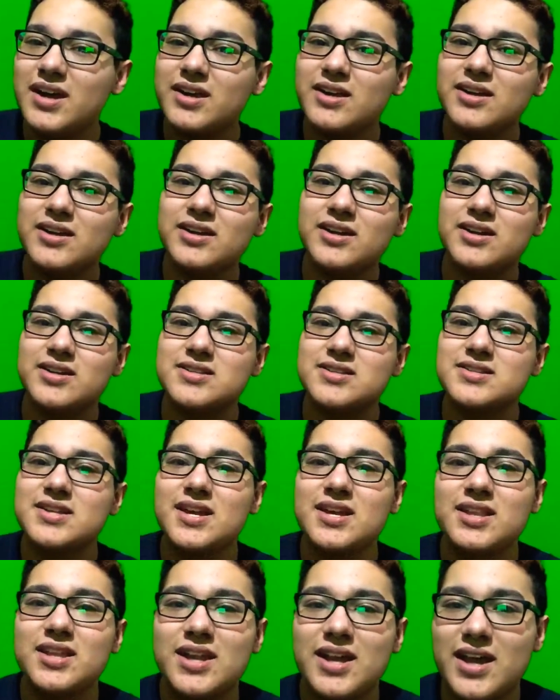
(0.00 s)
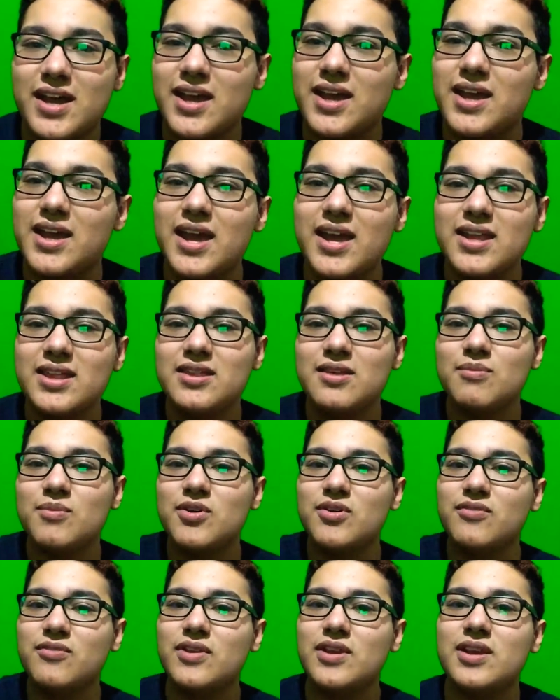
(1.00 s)
gonna say that I hate the
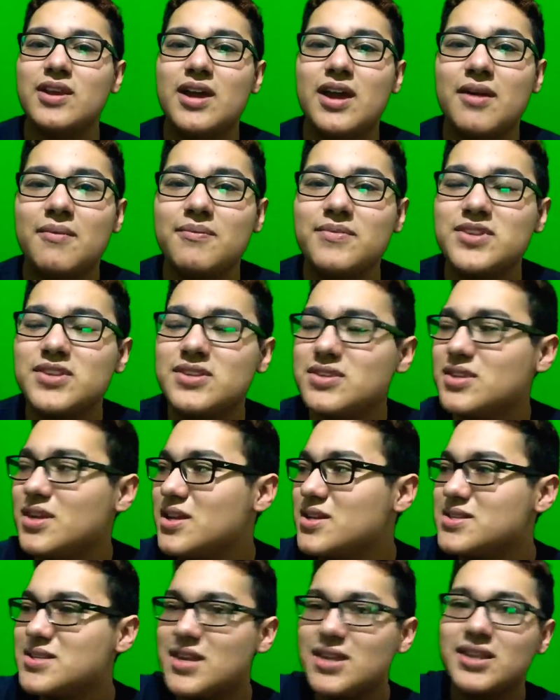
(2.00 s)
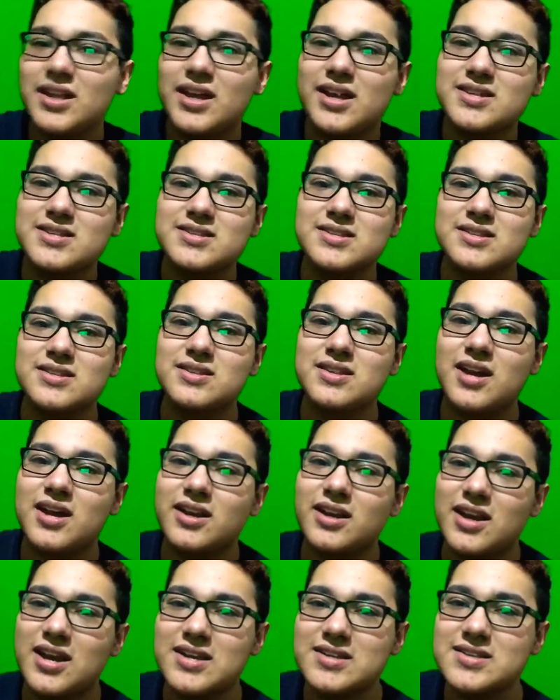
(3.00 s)
movie. I'm not saying that it's
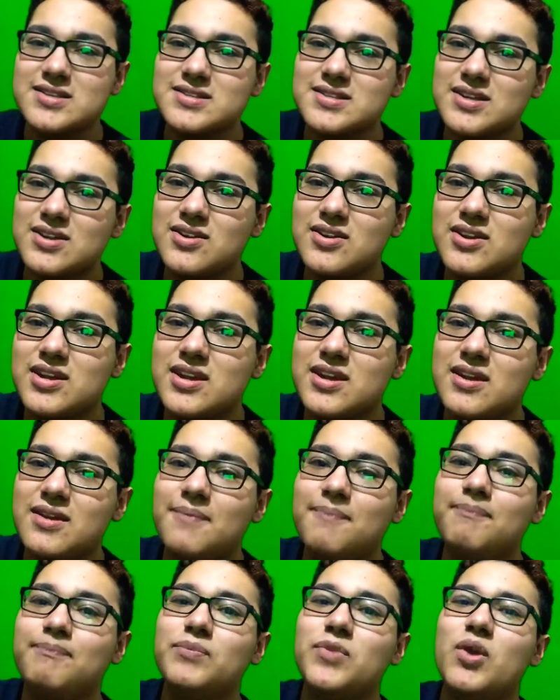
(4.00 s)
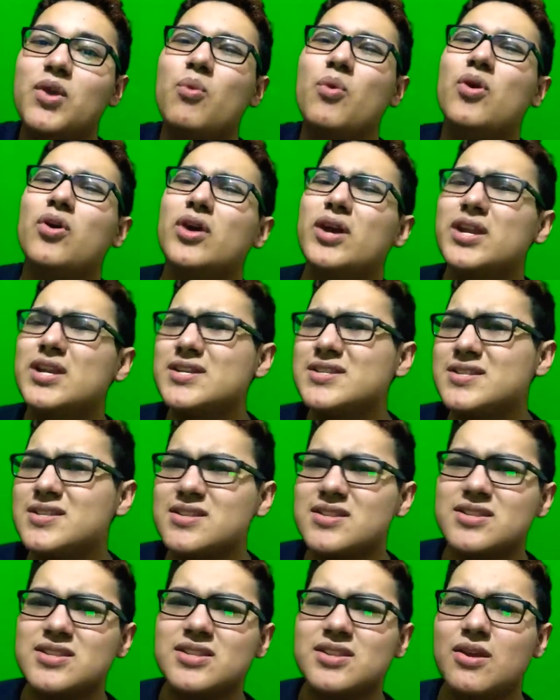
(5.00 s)
not necessary. Well, it
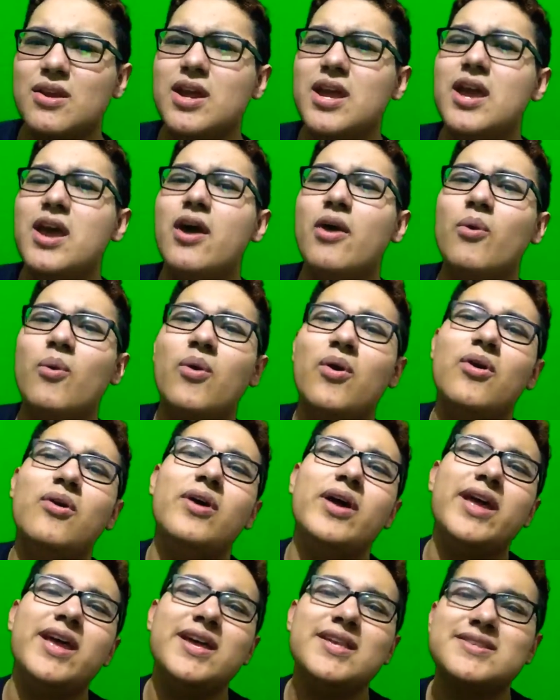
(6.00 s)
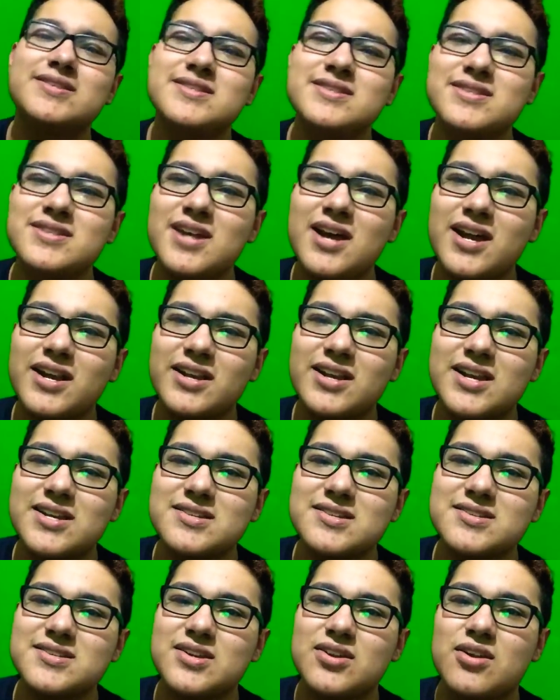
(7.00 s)
isn't. Well, it's not
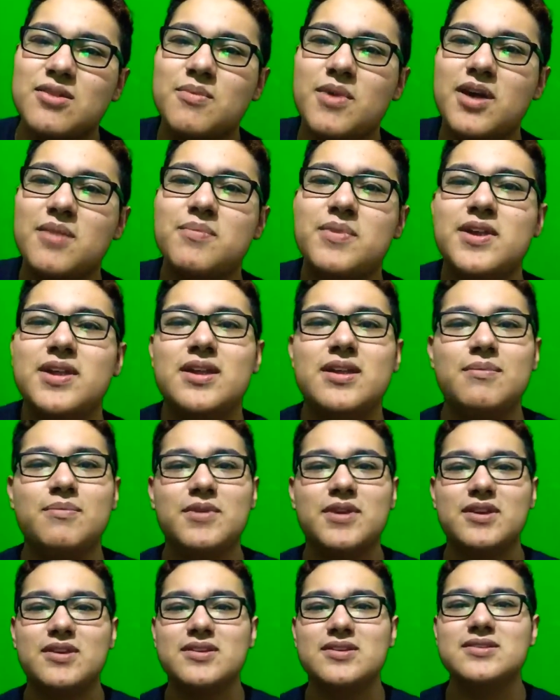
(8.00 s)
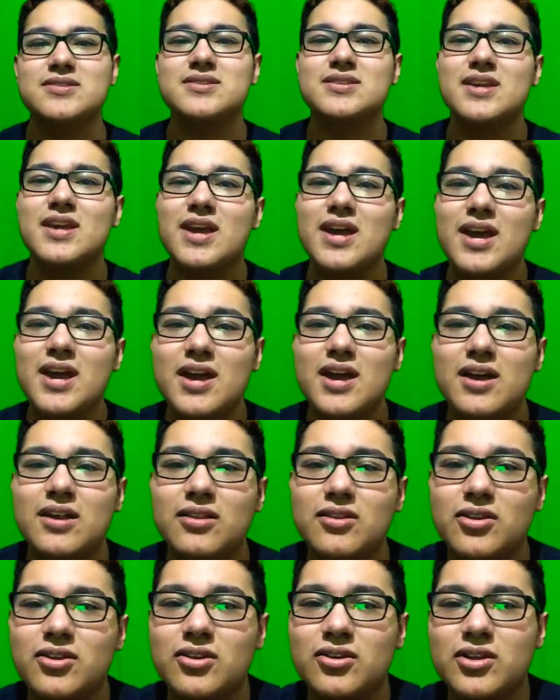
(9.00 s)
necessary in my opinion, because
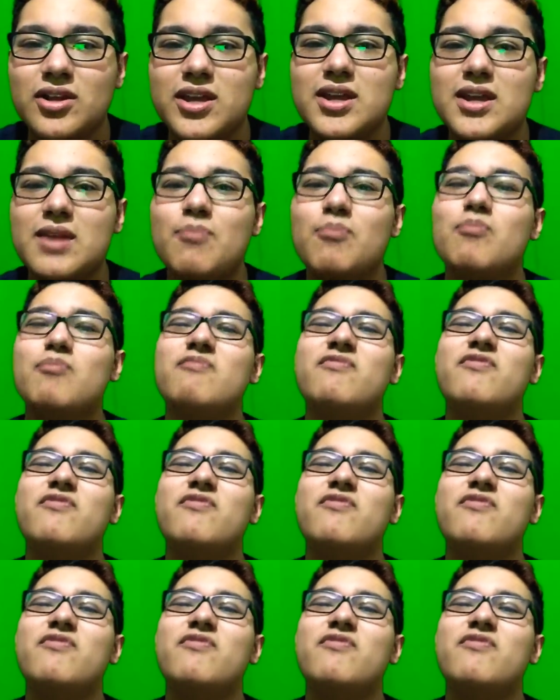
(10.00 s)
literally